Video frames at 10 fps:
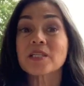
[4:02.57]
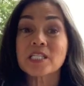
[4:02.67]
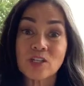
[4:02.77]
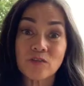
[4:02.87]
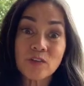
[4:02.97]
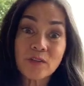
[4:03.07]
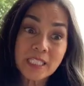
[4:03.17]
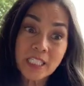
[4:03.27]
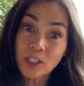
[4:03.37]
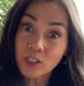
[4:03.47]
So if you've got
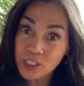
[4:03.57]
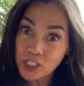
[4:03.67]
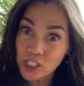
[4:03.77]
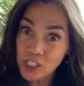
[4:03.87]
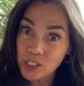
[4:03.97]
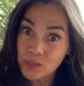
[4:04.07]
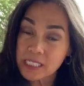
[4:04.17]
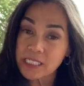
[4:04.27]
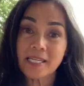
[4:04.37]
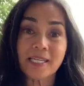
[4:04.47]
the courage to do
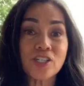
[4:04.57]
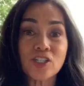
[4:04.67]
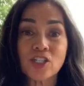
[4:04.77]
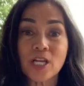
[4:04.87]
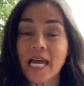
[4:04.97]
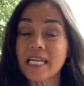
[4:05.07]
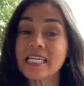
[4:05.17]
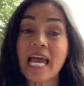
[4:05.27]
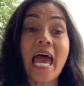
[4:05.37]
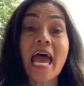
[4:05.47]
this each and
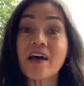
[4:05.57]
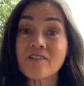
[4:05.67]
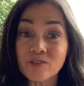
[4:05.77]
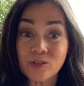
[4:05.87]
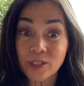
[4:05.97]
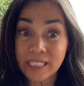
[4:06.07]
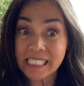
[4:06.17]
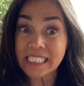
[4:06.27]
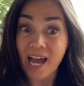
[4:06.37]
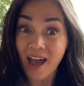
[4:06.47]
every
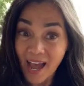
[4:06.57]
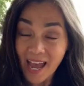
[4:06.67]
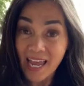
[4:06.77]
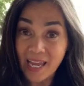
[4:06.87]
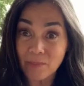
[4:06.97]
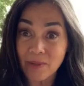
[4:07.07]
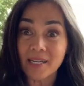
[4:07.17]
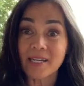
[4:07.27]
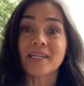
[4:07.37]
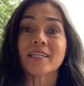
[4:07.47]
time
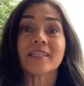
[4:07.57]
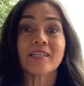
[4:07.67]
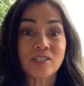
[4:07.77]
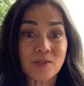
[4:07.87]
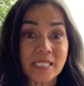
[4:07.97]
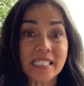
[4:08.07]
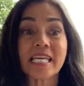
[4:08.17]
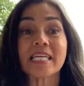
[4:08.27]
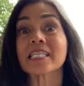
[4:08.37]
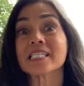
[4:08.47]
there's a
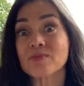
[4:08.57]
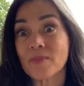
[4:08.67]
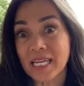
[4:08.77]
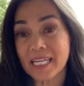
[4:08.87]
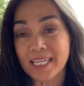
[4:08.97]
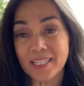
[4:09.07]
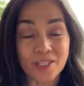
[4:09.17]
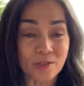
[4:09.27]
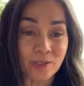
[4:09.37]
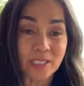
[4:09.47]
mistake that's made in
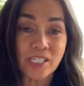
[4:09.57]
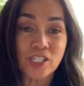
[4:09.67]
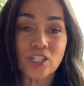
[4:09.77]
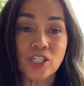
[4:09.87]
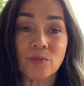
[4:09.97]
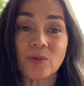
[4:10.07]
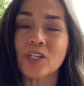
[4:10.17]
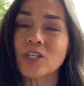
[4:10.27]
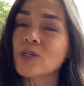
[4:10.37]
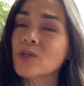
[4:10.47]
the relationship,
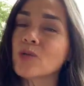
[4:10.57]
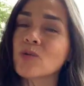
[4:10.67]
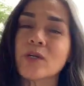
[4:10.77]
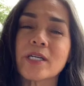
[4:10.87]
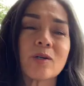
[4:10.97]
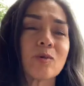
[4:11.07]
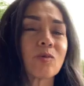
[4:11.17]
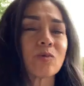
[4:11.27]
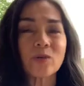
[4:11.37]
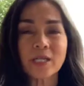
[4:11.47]
you will
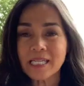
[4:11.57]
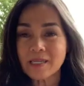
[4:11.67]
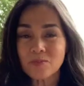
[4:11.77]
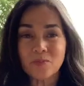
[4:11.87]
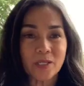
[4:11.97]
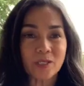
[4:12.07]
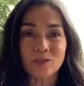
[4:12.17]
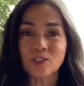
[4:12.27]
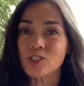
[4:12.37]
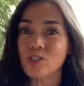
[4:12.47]

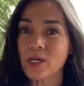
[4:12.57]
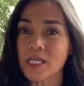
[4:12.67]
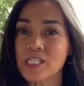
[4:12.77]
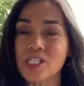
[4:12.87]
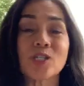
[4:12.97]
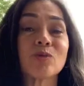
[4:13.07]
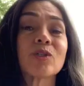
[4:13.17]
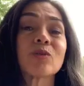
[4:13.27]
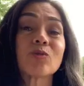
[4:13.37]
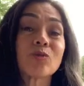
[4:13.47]
rebuild trust. You
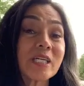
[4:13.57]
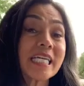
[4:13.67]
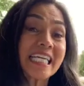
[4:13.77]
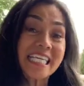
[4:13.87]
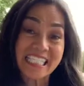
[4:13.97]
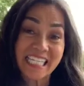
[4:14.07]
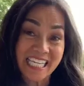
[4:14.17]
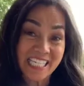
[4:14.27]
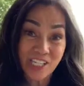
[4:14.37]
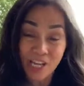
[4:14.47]
will
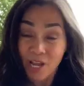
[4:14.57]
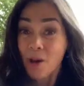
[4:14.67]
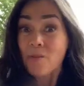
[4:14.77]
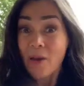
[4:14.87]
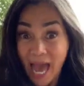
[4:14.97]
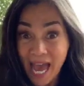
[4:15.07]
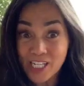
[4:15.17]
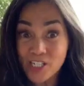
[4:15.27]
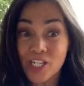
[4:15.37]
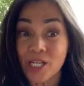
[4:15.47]
re-engage
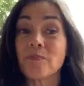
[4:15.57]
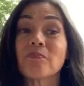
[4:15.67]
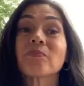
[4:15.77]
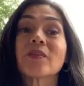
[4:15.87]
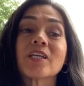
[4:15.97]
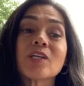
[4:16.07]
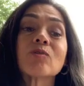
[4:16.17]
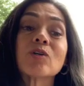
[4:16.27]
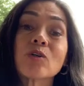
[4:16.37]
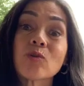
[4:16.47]
passion. You
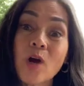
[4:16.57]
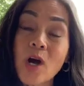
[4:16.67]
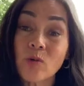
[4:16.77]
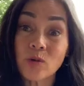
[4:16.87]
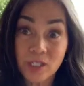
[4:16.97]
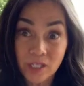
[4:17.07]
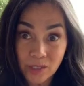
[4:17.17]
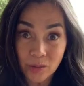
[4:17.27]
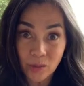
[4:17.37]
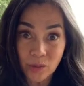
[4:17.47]
will grow
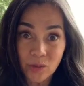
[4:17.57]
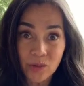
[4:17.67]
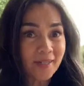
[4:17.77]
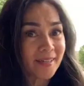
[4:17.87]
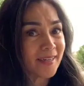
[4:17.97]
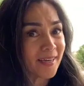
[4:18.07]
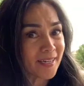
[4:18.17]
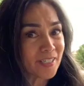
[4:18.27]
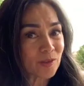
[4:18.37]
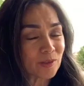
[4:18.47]
you
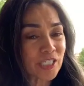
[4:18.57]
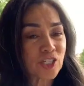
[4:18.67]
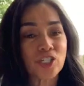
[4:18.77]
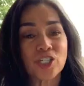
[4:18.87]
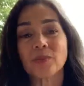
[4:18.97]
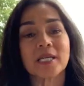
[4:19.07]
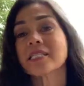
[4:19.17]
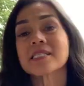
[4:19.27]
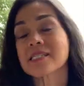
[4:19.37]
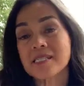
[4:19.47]
and your relationship
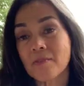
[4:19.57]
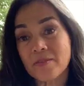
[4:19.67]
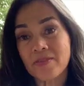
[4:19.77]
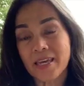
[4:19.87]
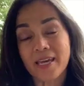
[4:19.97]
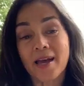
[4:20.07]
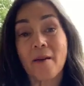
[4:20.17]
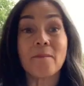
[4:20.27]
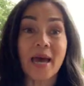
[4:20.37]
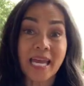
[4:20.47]
into something
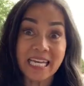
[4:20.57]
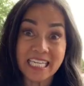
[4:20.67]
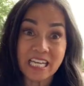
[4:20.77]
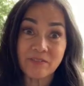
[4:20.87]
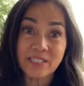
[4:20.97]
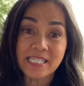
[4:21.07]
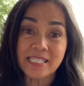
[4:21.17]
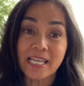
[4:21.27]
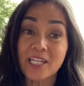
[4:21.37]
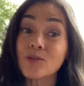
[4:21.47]
magnificent
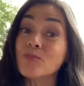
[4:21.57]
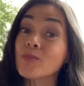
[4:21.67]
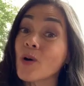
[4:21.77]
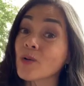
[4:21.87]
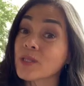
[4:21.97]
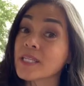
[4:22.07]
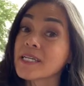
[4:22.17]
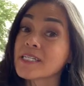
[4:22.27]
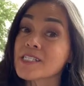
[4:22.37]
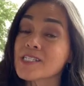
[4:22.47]
that you both
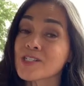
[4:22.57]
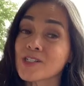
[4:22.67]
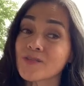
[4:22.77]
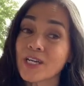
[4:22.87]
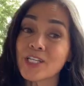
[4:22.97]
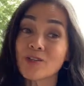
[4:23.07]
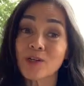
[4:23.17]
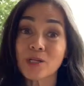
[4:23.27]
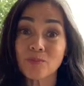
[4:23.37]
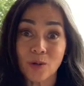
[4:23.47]
deserve and you
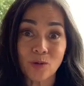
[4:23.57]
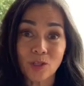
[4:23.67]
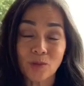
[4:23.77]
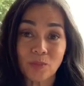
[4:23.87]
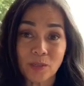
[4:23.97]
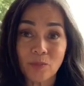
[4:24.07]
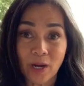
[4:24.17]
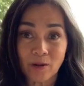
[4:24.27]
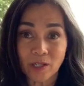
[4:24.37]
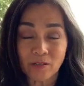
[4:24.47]
can both be
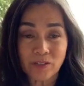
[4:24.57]
proud of.